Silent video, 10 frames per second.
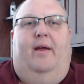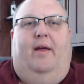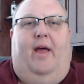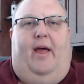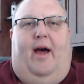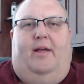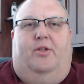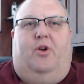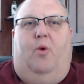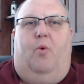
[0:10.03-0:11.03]
Hey guys,
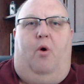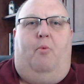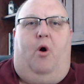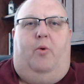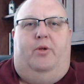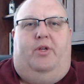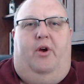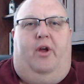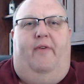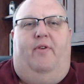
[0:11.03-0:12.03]
Attorney Warren Markowitz
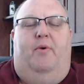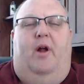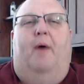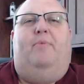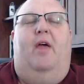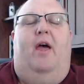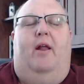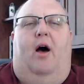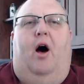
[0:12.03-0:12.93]
here, giving you an update